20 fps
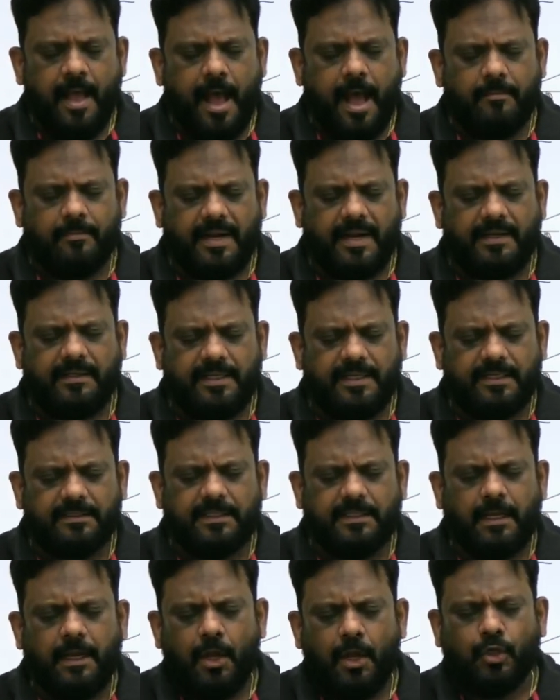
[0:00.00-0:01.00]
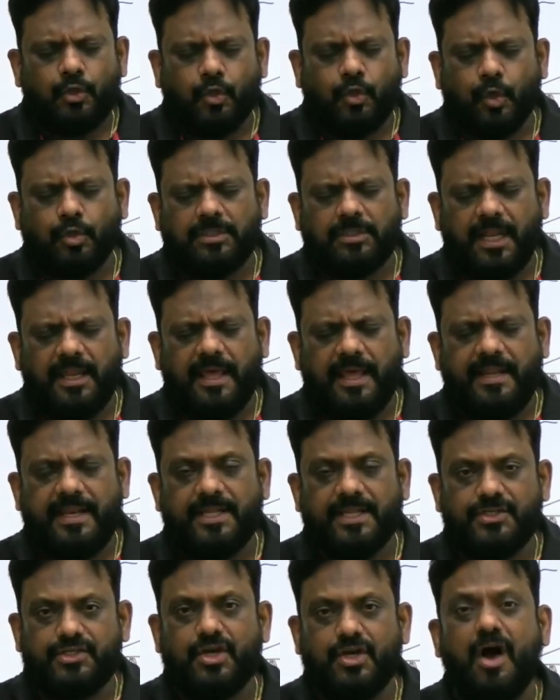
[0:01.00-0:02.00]
I am writing the total
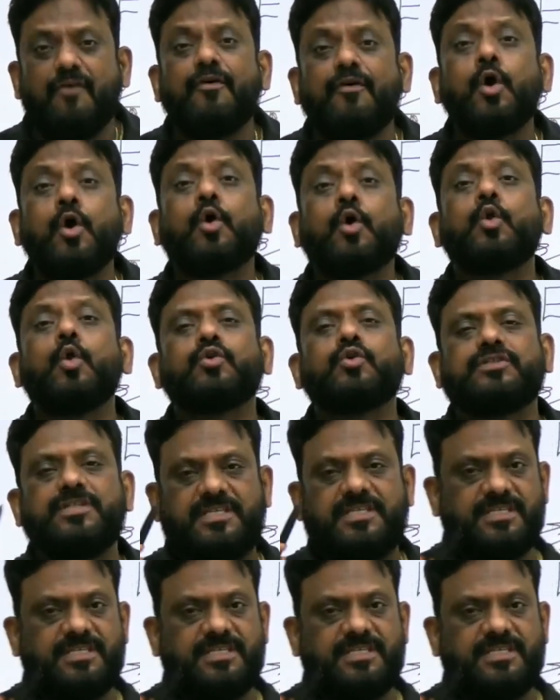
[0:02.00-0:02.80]
energy of closed